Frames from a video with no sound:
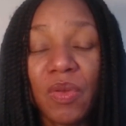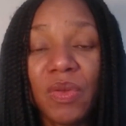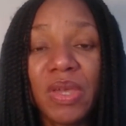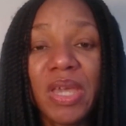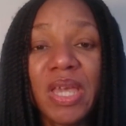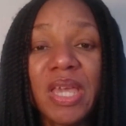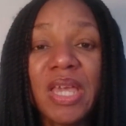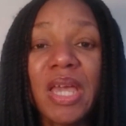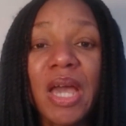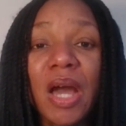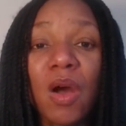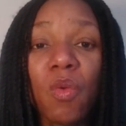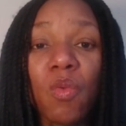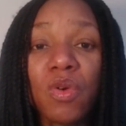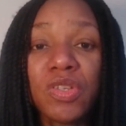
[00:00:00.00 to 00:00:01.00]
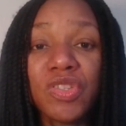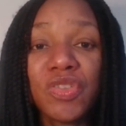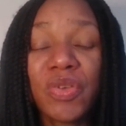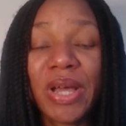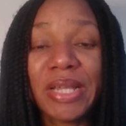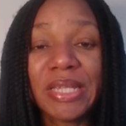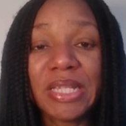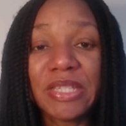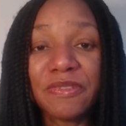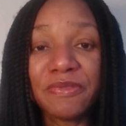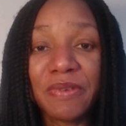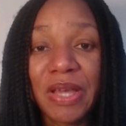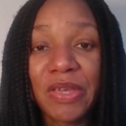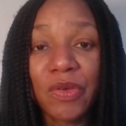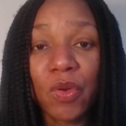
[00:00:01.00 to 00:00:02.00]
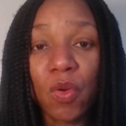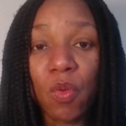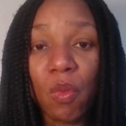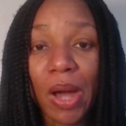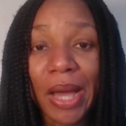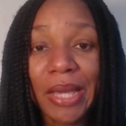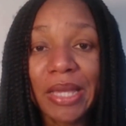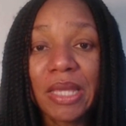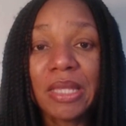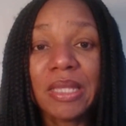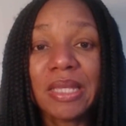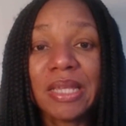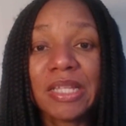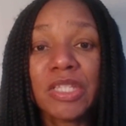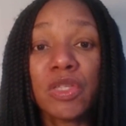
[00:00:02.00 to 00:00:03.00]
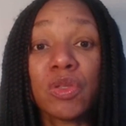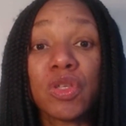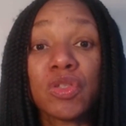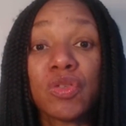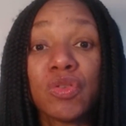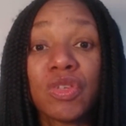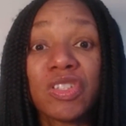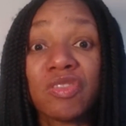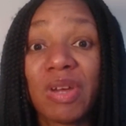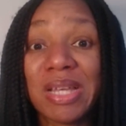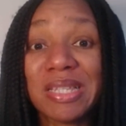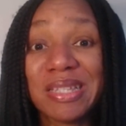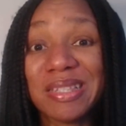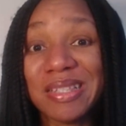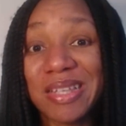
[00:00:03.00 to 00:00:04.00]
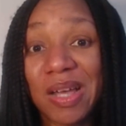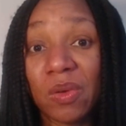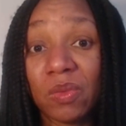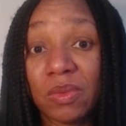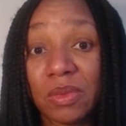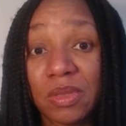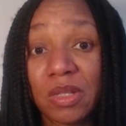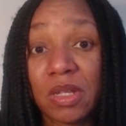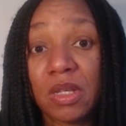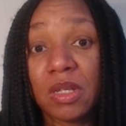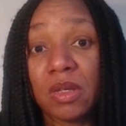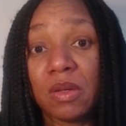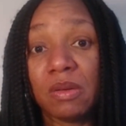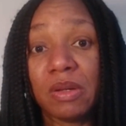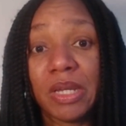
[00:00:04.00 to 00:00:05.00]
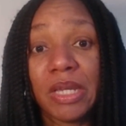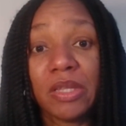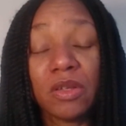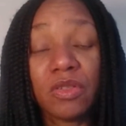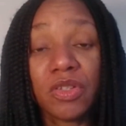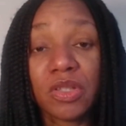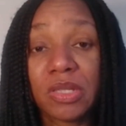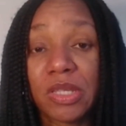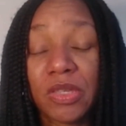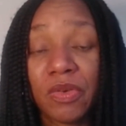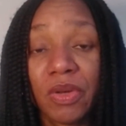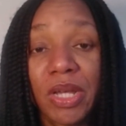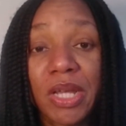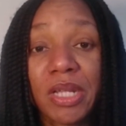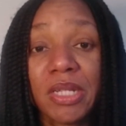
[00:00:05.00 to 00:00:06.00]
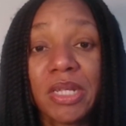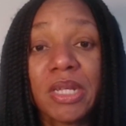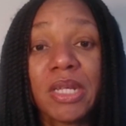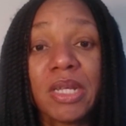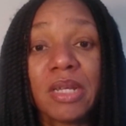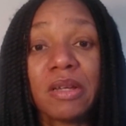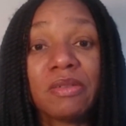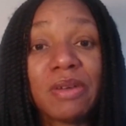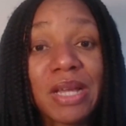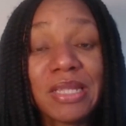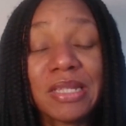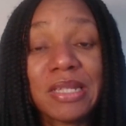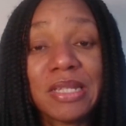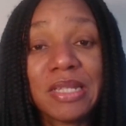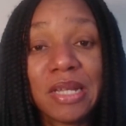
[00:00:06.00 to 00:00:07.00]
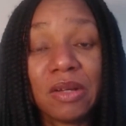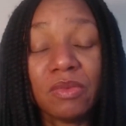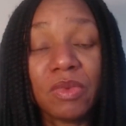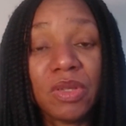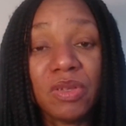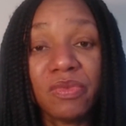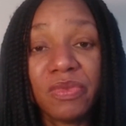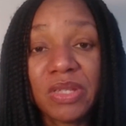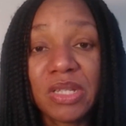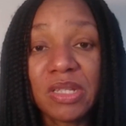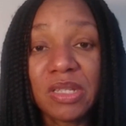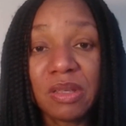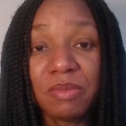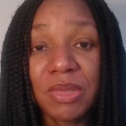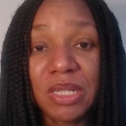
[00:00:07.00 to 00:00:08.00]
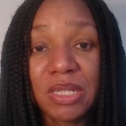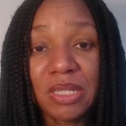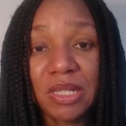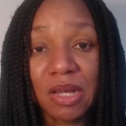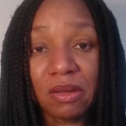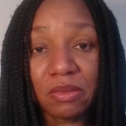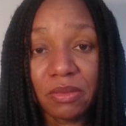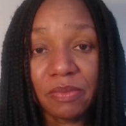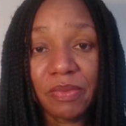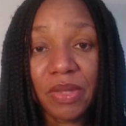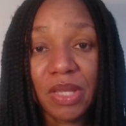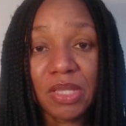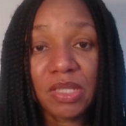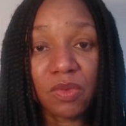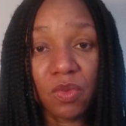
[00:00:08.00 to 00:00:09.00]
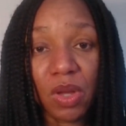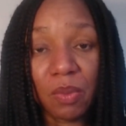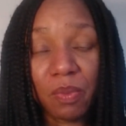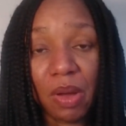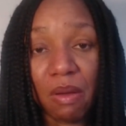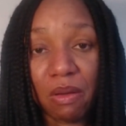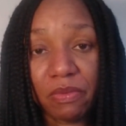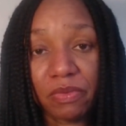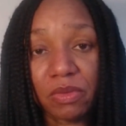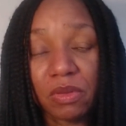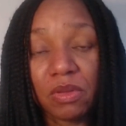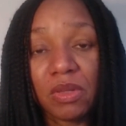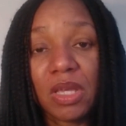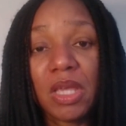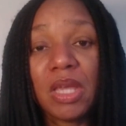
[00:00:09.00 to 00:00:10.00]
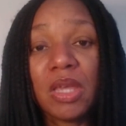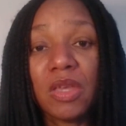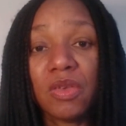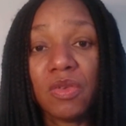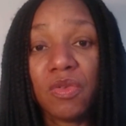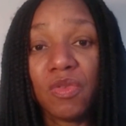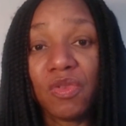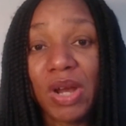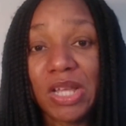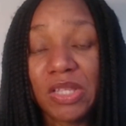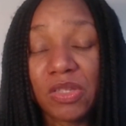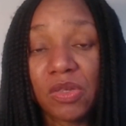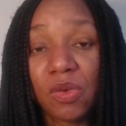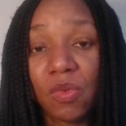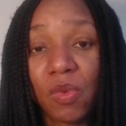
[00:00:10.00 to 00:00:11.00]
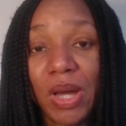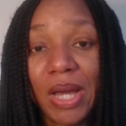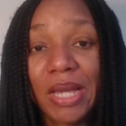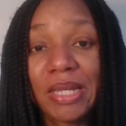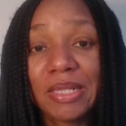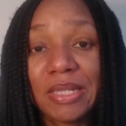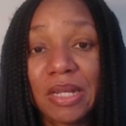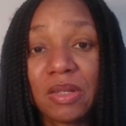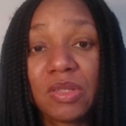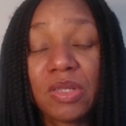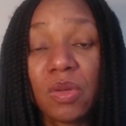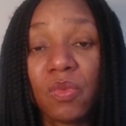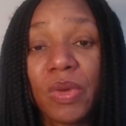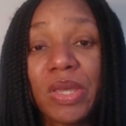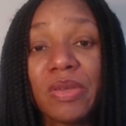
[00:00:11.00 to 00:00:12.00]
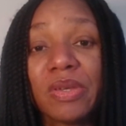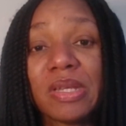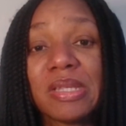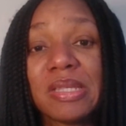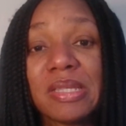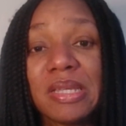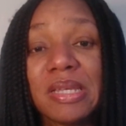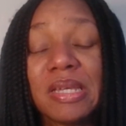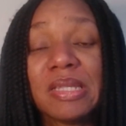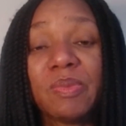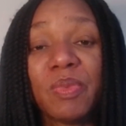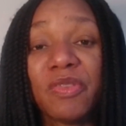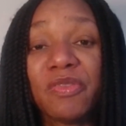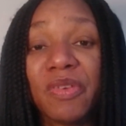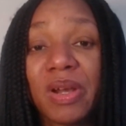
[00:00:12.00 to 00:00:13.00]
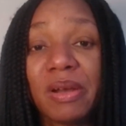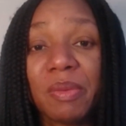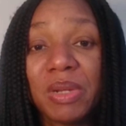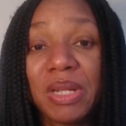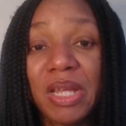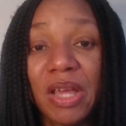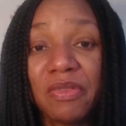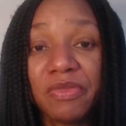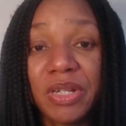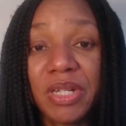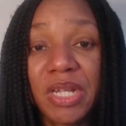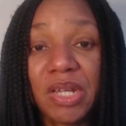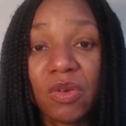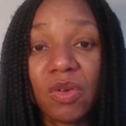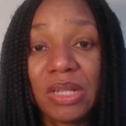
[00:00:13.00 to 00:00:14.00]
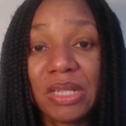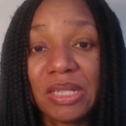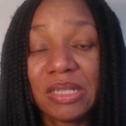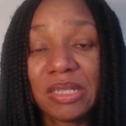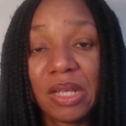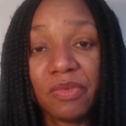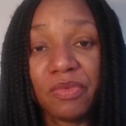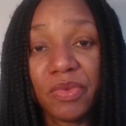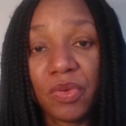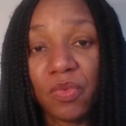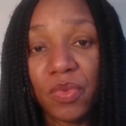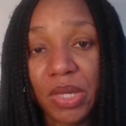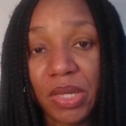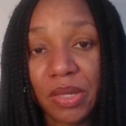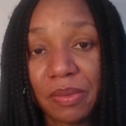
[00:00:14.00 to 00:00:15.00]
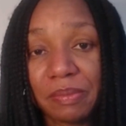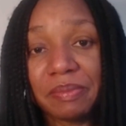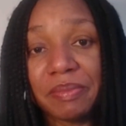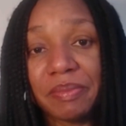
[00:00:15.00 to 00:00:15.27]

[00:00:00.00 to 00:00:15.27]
Okay? And once you identify your why, the next thing you need to do is write it down. Okay? Not just in your head. Write it down. When you've written something down, it's quite powerful. Okay? You write your why down somewhere you can see it, preferably every day or at least every week.